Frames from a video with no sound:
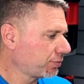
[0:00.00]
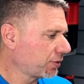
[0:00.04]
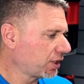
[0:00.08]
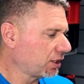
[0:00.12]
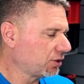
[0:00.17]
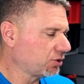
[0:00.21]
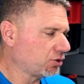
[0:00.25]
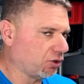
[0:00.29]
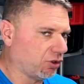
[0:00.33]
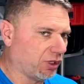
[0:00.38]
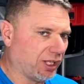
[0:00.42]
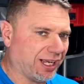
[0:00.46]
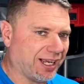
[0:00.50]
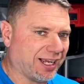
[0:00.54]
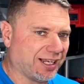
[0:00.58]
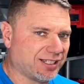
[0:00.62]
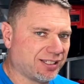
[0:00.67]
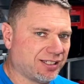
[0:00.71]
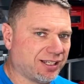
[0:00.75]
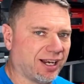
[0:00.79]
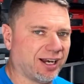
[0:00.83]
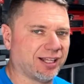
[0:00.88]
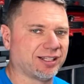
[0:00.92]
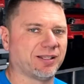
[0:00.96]
So like I
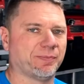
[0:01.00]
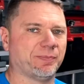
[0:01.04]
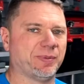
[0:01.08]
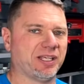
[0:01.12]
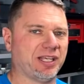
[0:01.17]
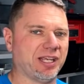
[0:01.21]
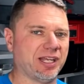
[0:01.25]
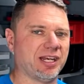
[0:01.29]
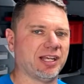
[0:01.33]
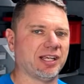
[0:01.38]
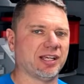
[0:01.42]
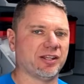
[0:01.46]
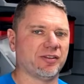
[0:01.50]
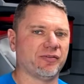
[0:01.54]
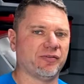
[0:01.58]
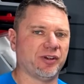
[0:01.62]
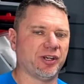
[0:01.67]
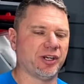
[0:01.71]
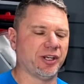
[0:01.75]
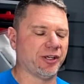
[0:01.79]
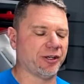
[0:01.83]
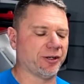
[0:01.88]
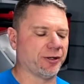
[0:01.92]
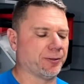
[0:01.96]
said at the beginning of the
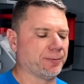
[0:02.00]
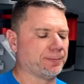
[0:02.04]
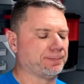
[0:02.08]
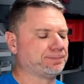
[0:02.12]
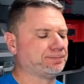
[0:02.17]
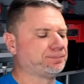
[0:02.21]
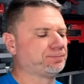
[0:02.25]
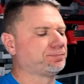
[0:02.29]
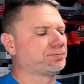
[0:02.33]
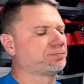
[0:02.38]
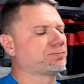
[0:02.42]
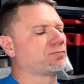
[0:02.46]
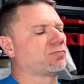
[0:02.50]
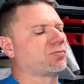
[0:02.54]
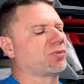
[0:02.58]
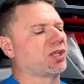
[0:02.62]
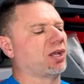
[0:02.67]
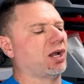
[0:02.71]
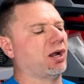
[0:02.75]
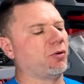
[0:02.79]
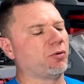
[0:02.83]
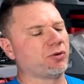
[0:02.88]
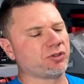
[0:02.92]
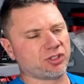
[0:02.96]
video,
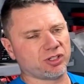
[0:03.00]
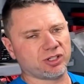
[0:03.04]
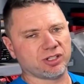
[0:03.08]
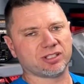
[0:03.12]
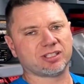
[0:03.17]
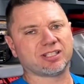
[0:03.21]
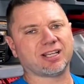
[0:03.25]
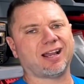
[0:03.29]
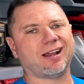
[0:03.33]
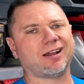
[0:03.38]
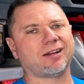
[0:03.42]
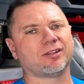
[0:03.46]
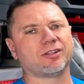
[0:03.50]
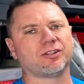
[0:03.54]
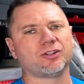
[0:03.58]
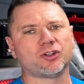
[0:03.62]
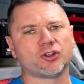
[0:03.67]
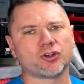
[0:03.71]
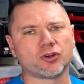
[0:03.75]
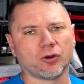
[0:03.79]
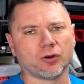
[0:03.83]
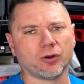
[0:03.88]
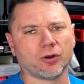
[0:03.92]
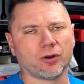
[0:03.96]
I wasn't entirely
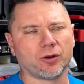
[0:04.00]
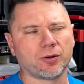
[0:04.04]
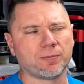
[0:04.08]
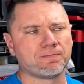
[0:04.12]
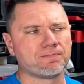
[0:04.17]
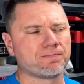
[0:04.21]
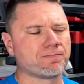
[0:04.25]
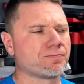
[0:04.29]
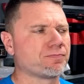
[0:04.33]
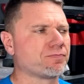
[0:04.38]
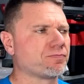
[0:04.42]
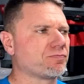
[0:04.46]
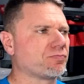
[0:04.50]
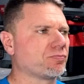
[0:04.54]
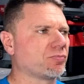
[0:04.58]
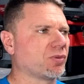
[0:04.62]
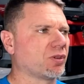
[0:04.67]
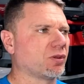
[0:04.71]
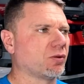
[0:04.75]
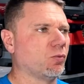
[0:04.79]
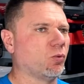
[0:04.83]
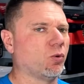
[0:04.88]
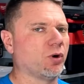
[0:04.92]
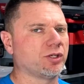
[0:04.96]
sure
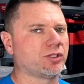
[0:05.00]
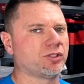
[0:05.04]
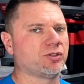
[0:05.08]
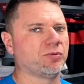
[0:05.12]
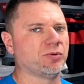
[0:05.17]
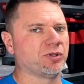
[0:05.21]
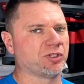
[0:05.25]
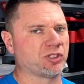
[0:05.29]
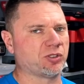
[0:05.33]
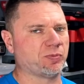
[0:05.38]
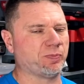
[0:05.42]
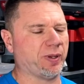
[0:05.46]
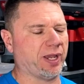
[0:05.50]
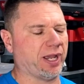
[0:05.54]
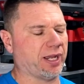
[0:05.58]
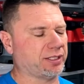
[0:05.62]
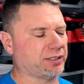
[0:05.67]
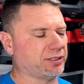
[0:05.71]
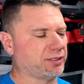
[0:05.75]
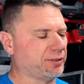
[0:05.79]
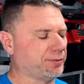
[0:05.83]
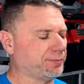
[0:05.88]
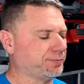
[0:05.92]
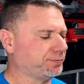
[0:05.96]
what to
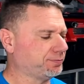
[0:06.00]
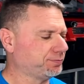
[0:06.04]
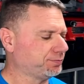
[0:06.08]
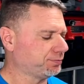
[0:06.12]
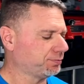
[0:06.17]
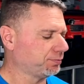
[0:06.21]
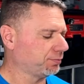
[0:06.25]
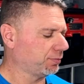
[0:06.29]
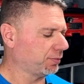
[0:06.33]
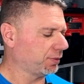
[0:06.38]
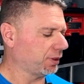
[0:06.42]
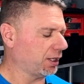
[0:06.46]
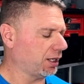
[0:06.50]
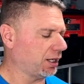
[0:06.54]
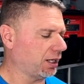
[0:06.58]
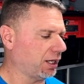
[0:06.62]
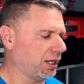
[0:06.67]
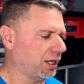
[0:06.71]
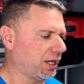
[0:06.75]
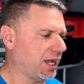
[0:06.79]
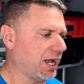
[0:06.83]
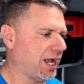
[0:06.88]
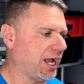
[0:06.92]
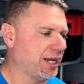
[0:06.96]
expect.
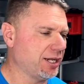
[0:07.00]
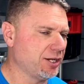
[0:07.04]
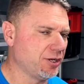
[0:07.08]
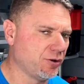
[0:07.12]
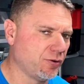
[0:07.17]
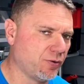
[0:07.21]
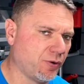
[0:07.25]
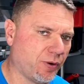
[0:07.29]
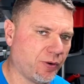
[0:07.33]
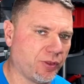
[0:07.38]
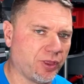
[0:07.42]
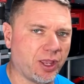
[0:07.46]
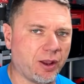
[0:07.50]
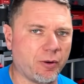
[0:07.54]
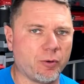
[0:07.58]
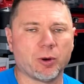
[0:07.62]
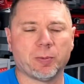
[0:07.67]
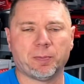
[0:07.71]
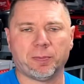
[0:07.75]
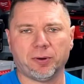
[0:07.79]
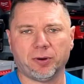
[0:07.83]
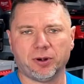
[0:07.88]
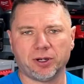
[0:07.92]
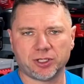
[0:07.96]
I knew they were
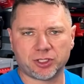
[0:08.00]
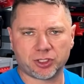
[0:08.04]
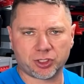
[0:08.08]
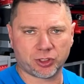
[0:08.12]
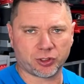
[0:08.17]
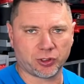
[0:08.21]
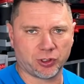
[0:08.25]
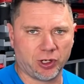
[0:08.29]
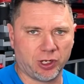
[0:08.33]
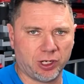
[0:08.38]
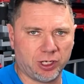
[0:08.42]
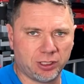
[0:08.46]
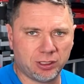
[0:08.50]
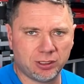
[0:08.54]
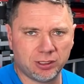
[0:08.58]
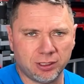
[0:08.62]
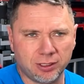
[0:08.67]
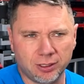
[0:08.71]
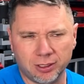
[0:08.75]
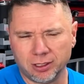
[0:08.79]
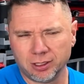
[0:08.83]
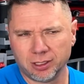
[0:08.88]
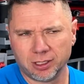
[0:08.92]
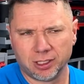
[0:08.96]
pretty strong,
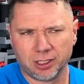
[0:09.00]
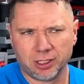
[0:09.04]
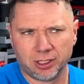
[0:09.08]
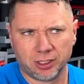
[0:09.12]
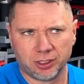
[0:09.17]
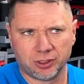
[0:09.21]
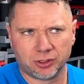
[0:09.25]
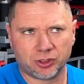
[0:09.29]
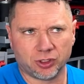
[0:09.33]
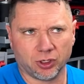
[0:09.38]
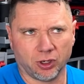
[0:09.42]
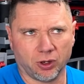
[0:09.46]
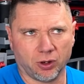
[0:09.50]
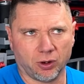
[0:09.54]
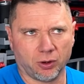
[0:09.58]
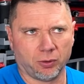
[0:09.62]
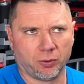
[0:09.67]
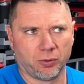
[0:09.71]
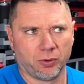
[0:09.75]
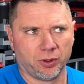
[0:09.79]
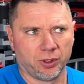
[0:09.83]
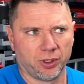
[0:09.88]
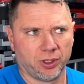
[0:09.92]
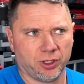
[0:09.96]

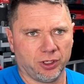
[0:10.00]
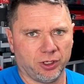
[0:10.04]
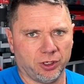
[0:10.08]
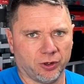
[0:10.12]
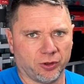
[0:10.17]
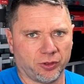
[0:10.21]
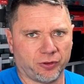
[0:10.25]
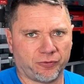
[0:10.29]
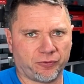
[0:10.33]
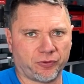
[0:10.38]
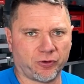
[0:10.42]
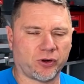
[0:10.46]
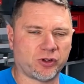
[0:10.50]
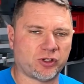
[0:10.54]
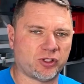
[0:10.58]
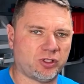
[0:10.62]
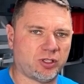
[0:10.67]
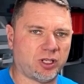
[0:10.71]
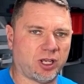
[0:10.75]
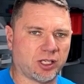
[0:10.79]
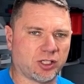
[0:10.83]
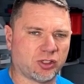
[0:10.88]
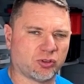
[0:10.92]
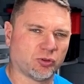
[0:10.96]
so you know, the first
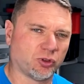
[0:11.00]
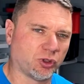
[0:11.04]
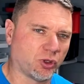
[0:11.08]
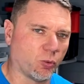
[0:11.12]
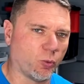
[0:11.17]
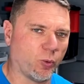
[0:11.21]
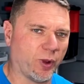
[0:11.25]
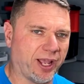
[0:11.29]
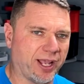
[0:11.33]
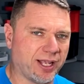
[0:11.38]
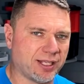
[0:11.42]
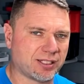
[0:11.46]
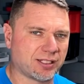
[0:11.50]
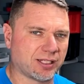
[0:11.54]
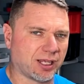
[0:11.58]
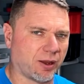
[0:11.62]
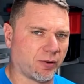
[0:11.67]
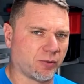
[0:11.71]
test with the weights, that